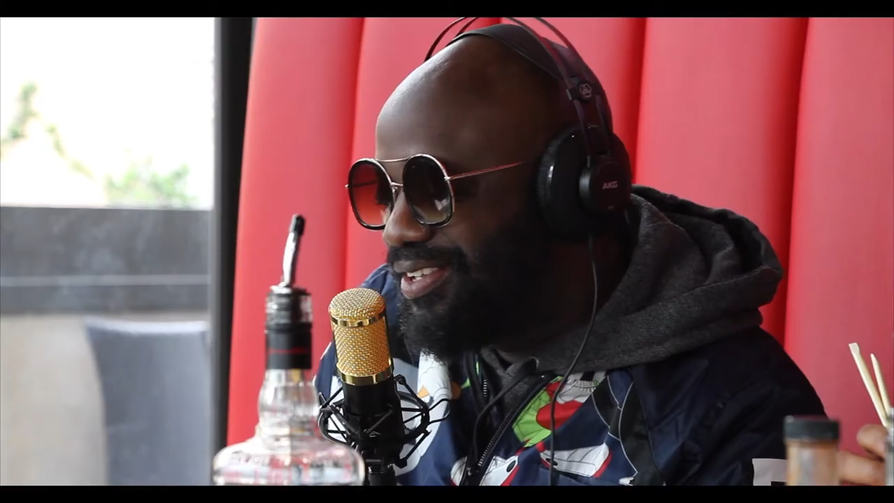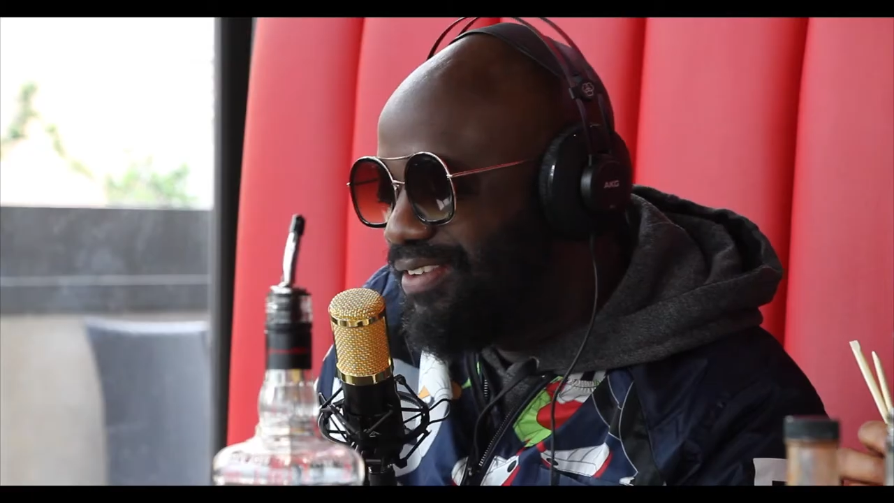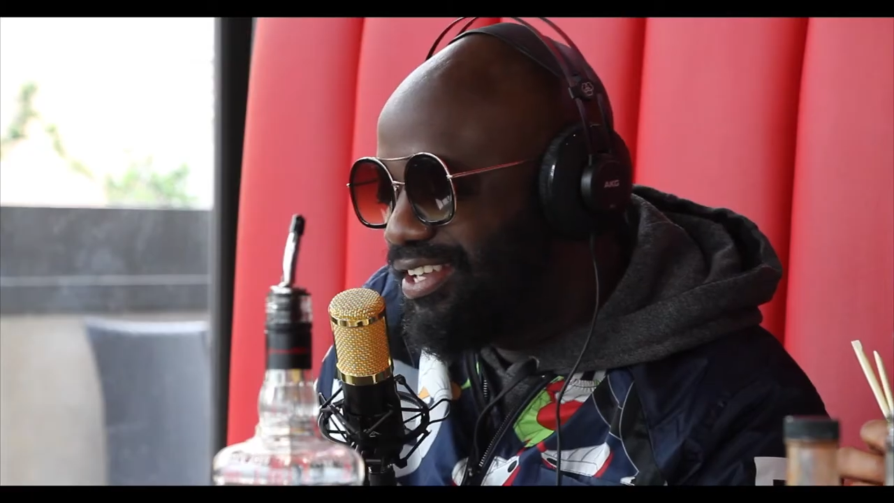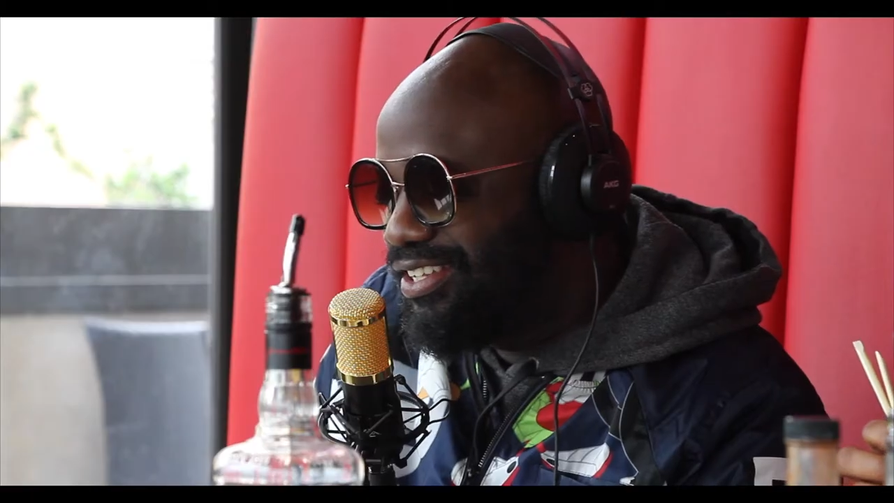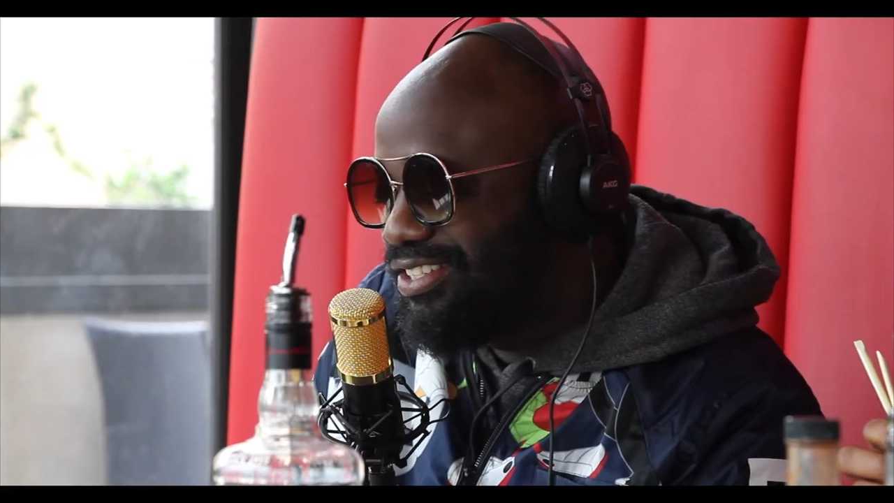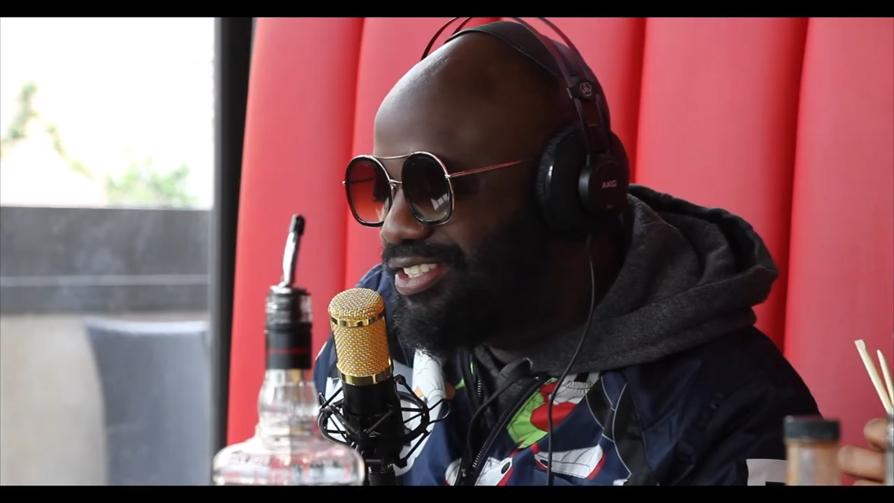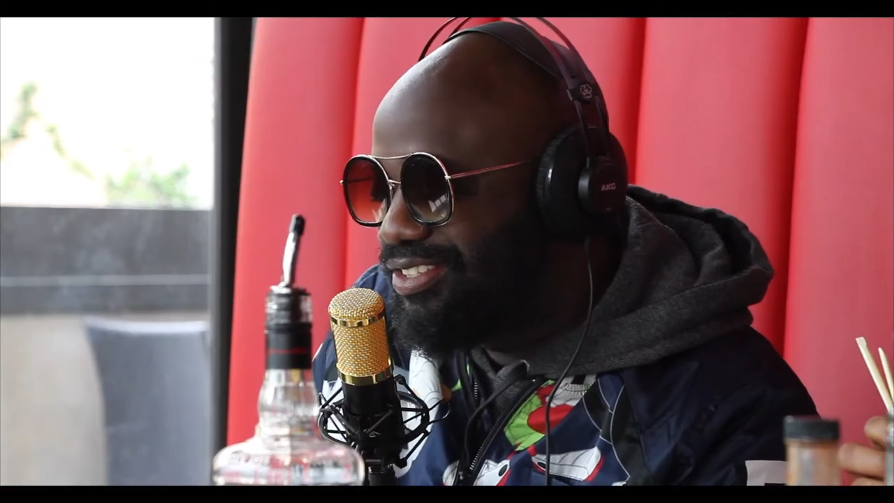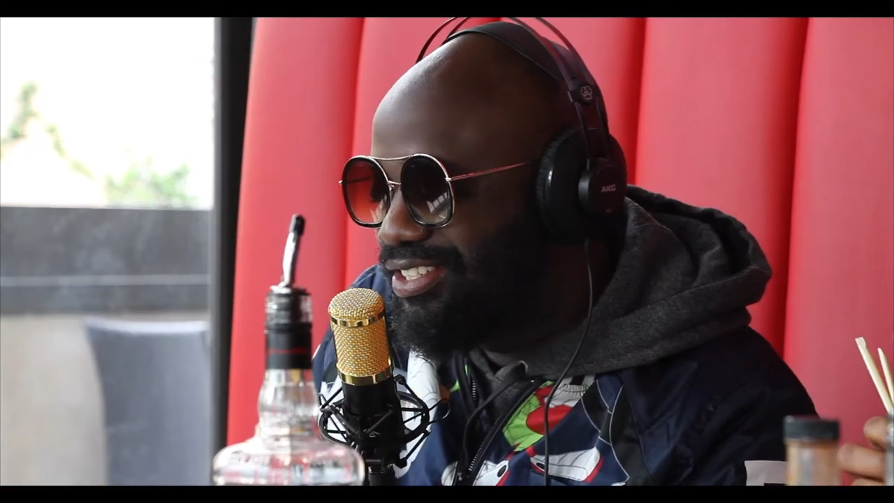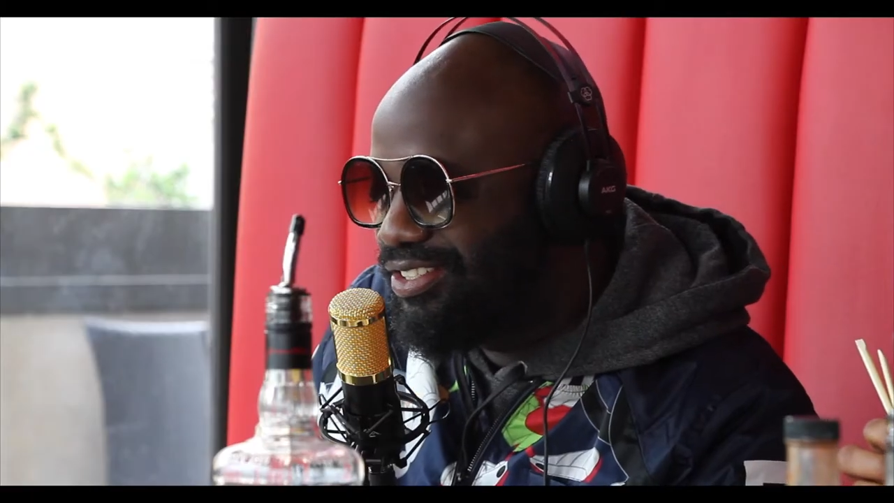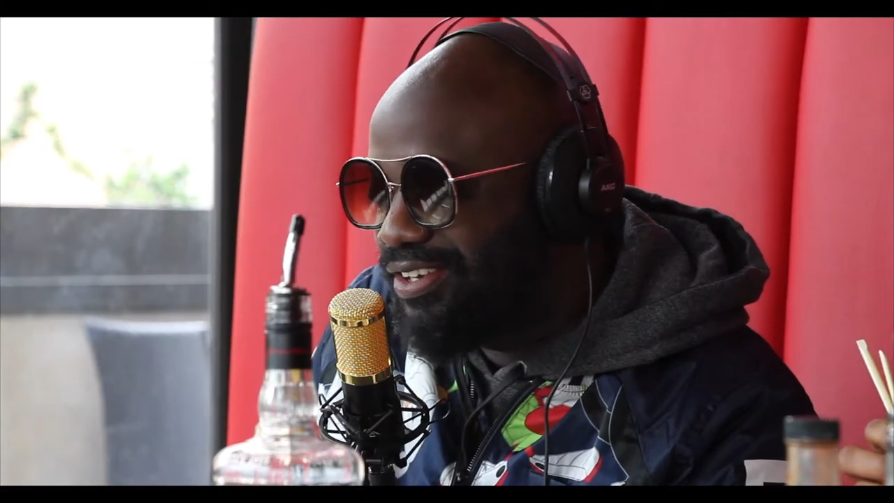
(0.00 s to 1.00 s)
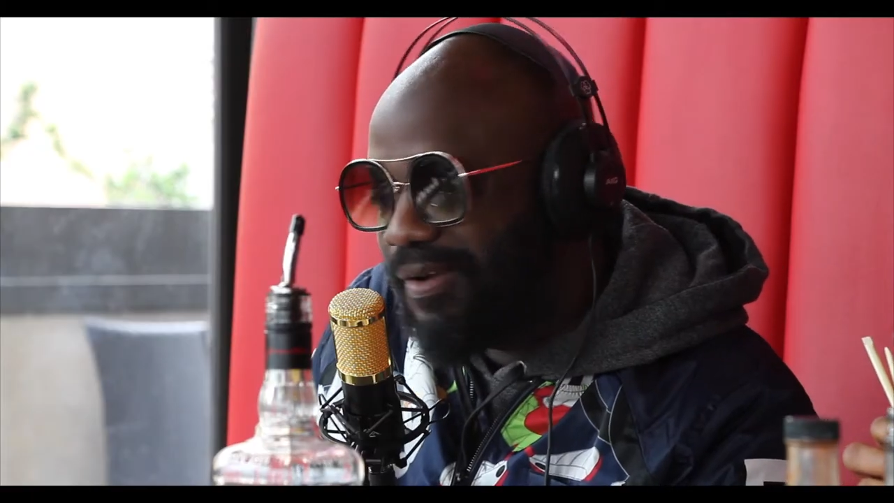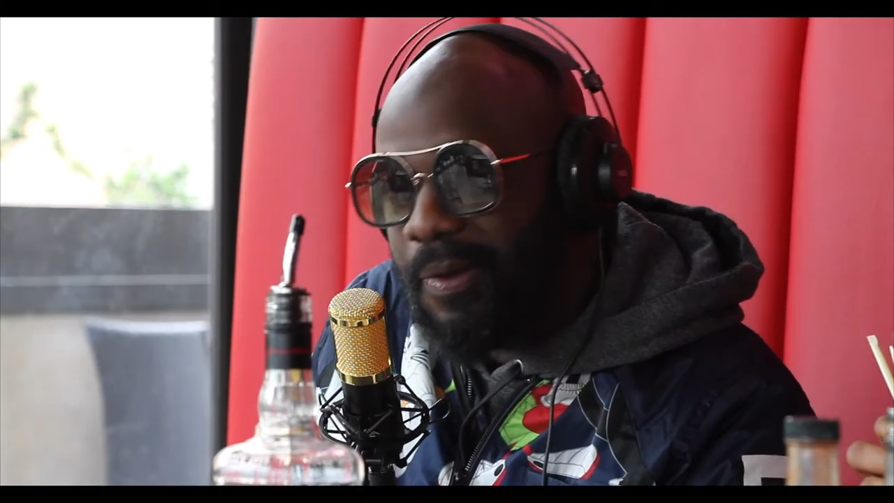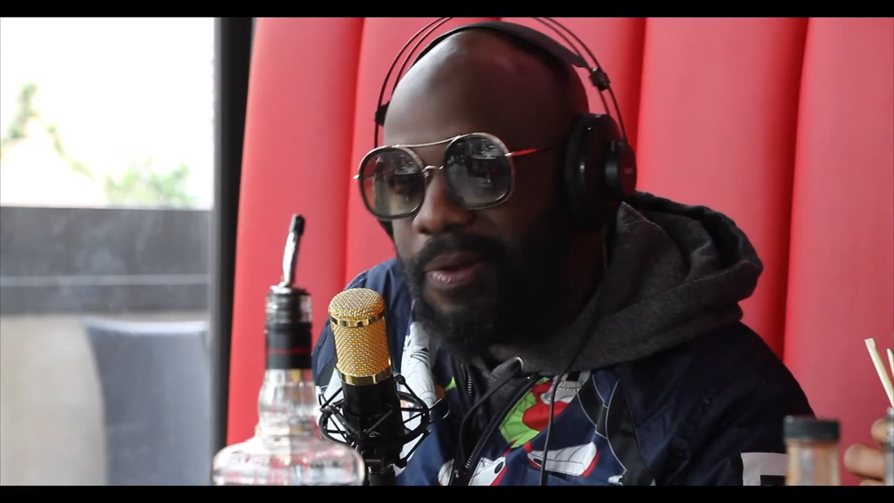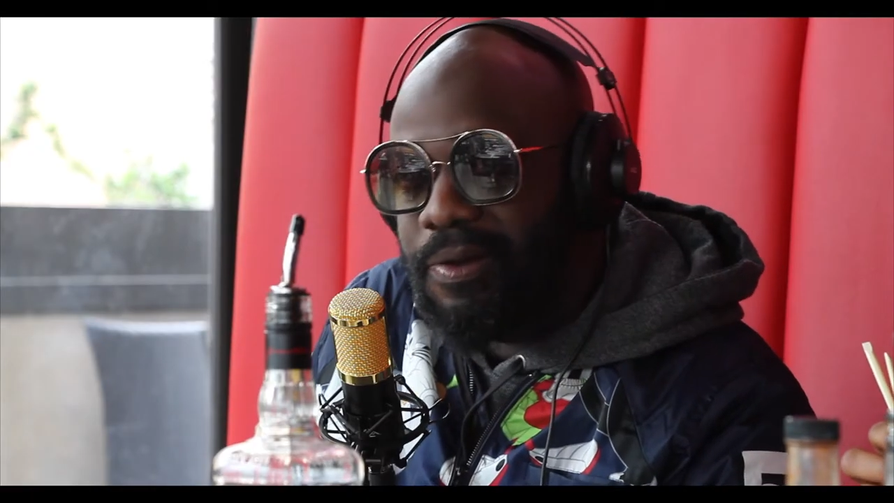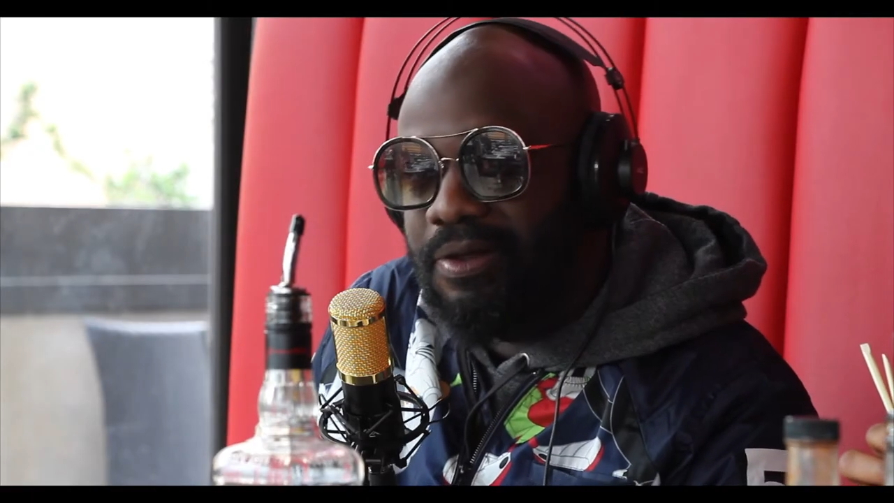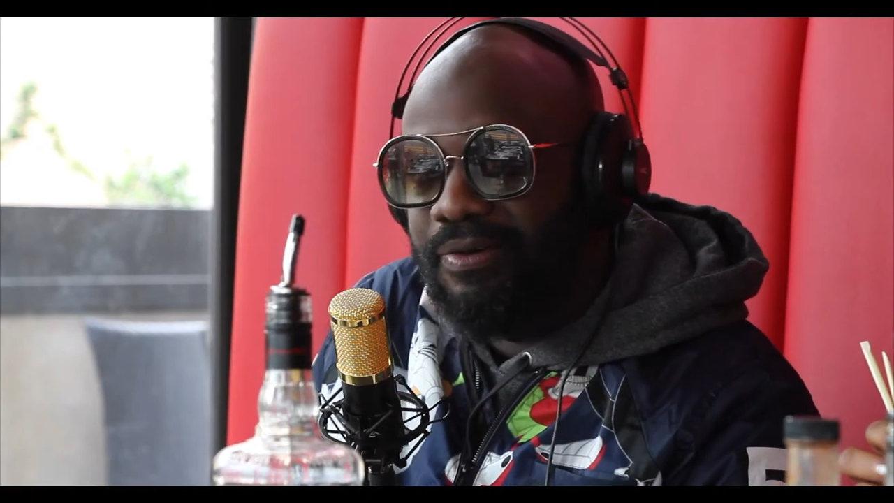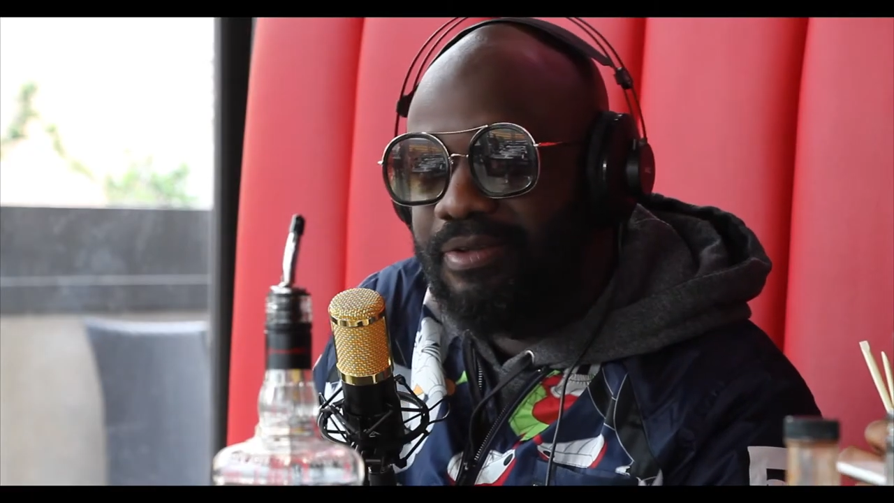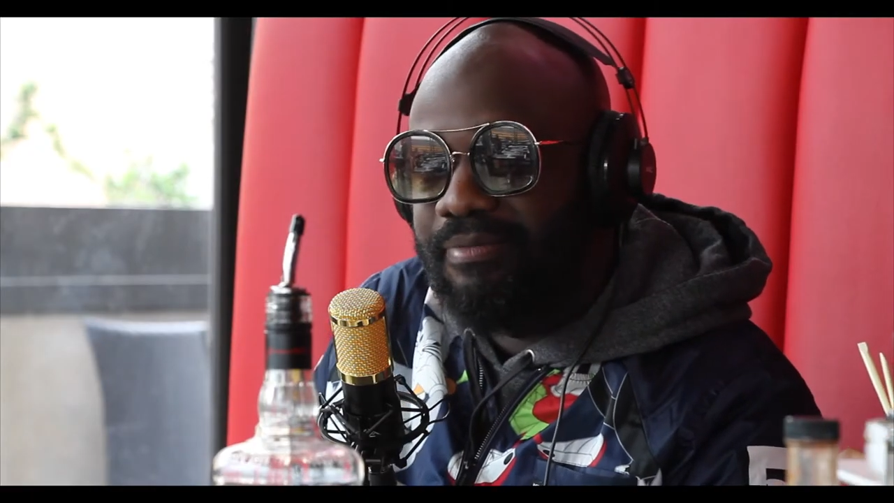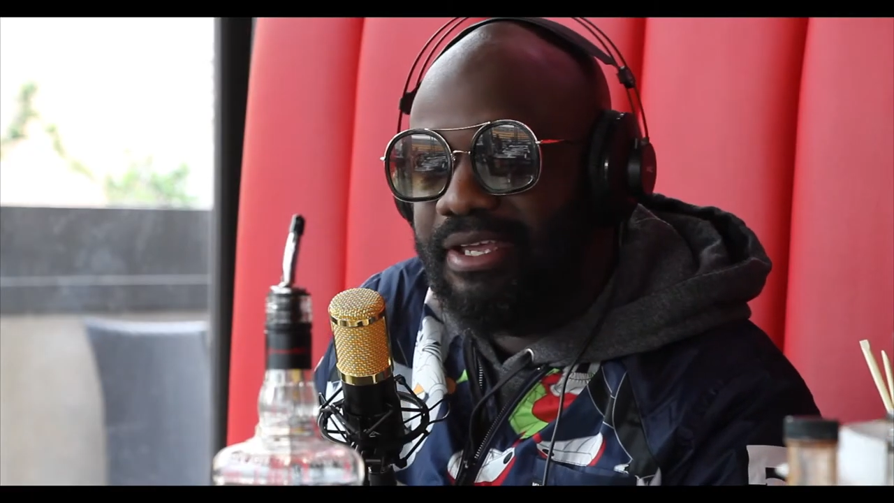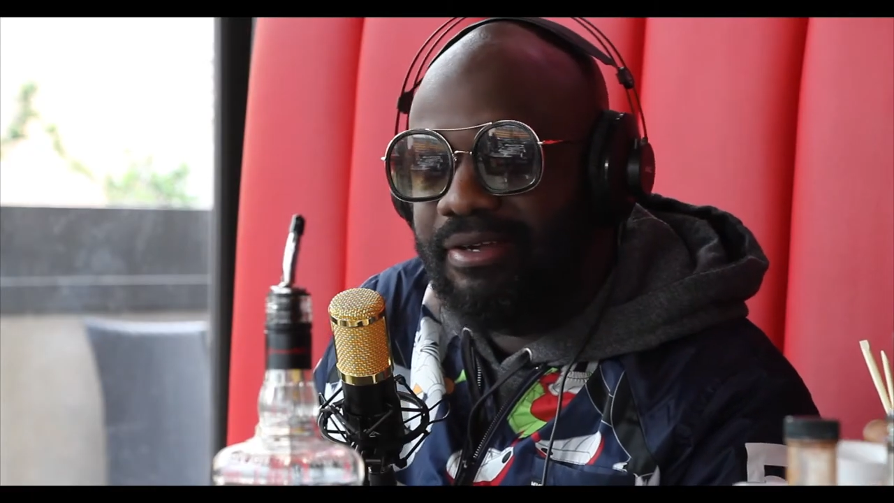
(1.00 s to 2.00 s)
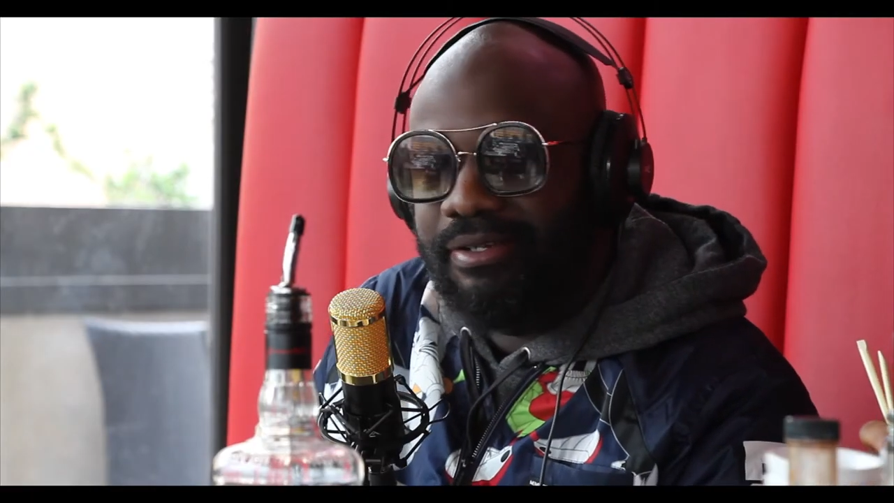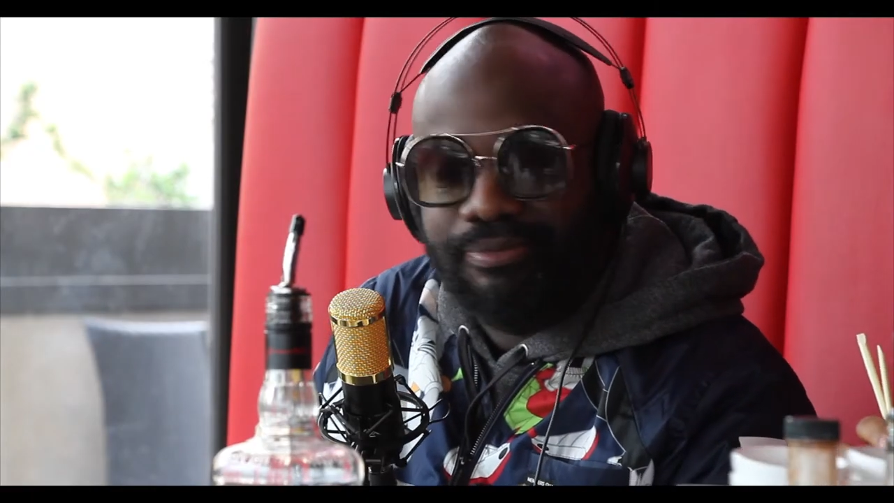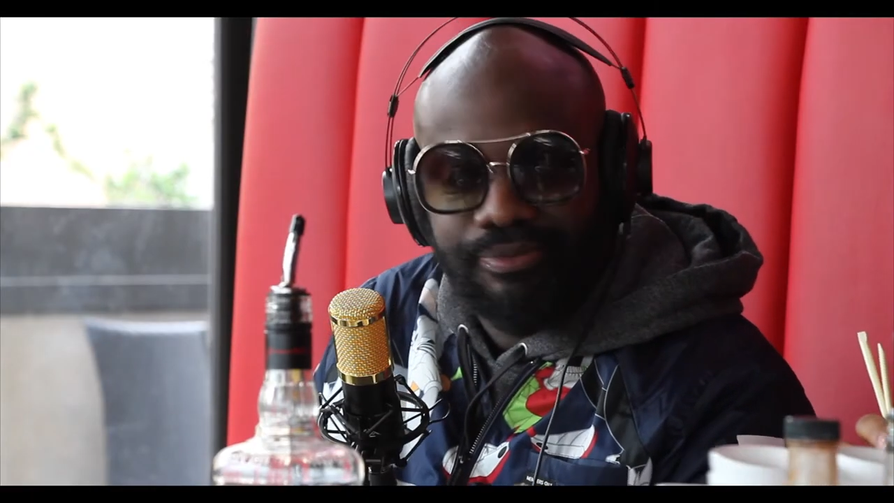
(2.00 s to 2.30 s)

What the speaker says: make a long story short, we met up.